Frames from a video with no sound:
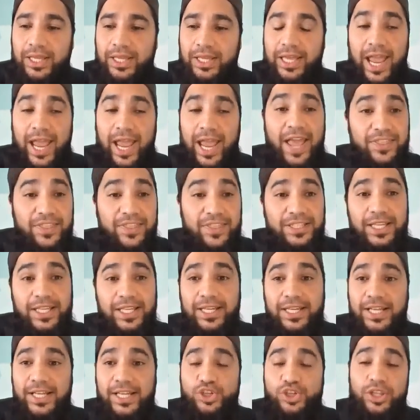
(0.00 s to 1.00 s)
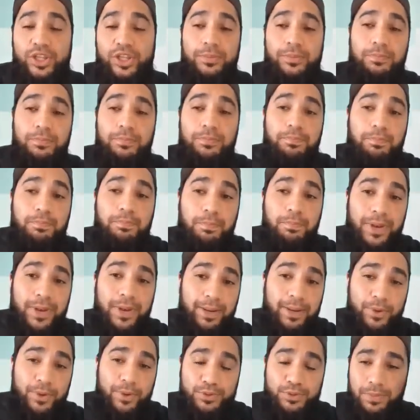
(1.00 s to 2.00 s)
and the 10 nights are the
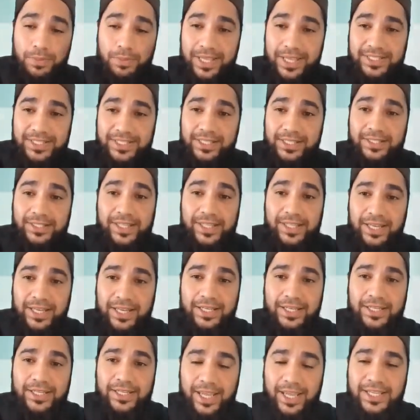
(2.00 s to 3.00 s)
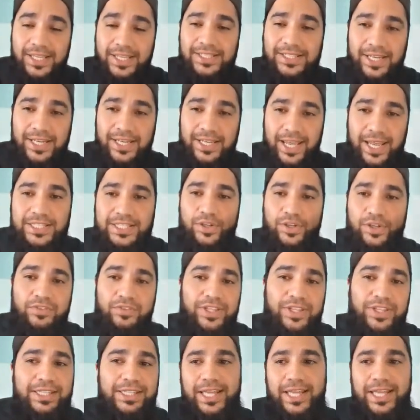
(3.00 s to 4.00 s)
most blessed 10 days and nights of the
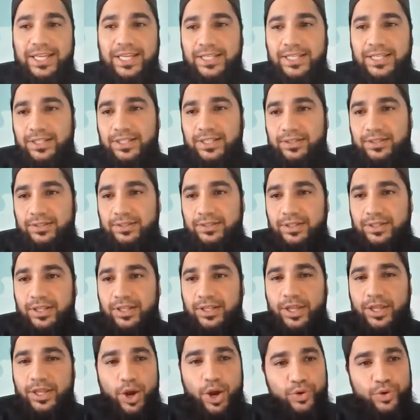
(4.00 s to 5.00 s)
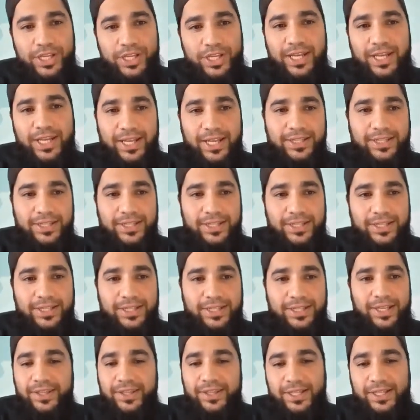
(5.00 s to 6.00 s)
entire year. The only night
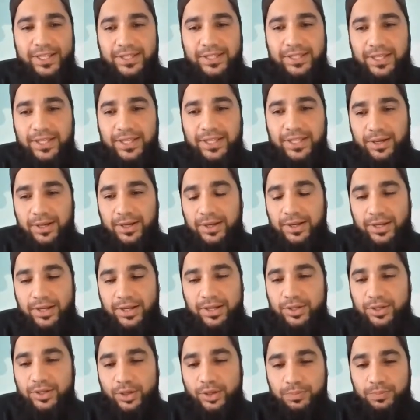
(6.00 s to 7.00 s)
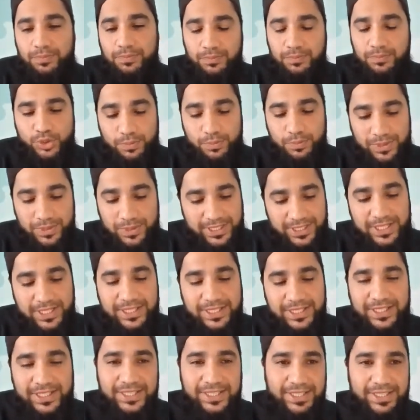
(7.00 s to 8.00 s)
that, supersedes
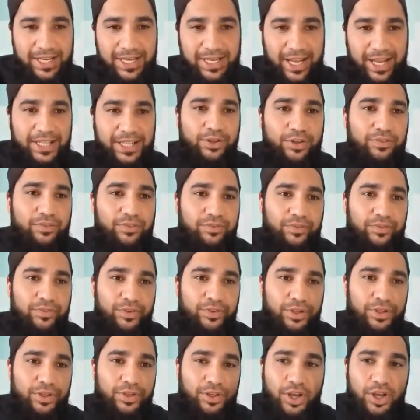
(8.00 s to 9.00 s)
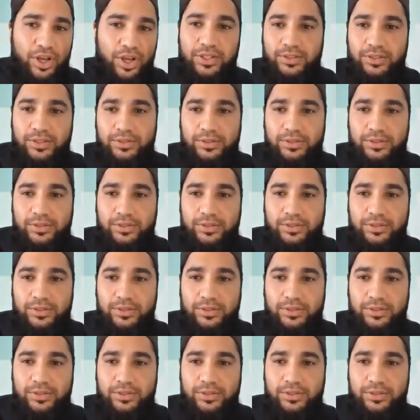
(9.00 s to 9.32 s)
it is the night of Qadr.